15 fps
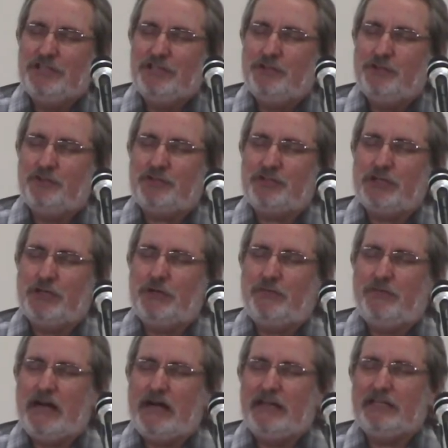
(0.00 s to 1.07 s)
you still
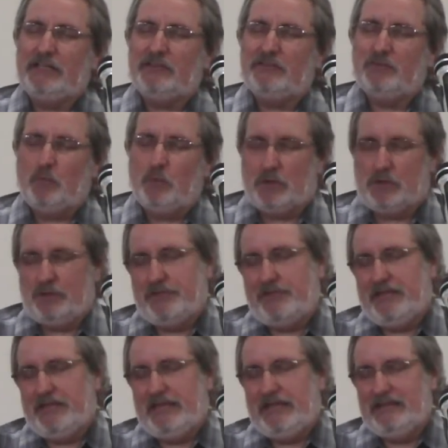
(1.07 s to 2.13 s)
find us worthy
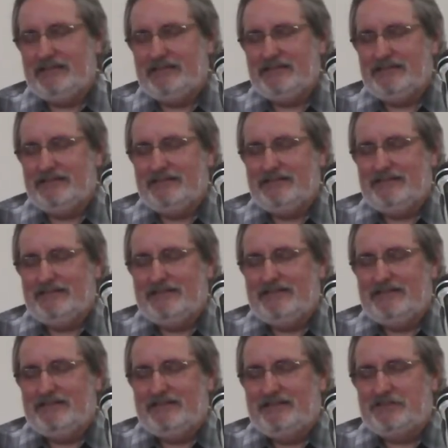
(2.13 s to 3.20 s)

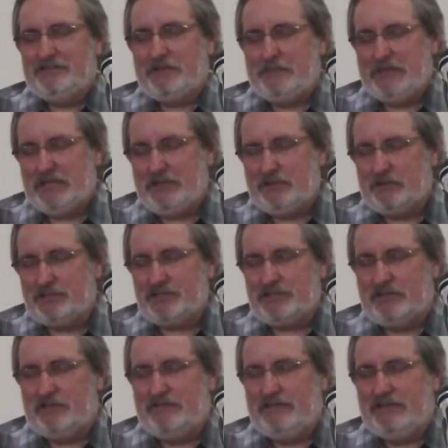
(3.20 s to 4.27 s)
to be your
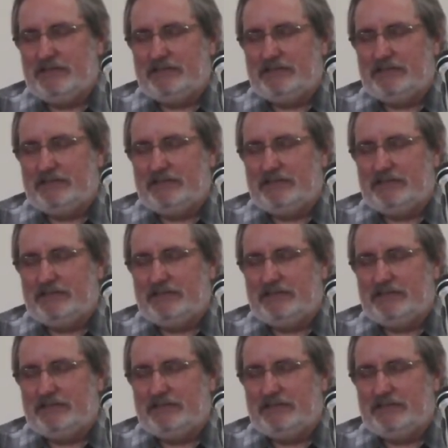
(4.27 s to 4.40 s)
servant.